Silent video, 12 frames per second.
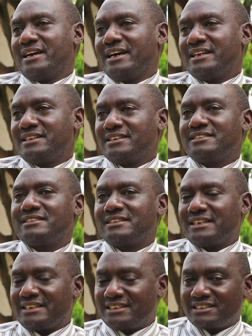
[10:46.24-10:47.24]
And it's
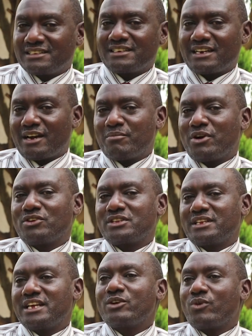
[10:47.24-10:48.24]
teaching about
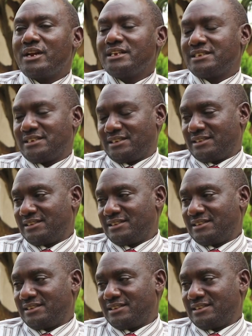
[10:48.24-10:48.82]
equality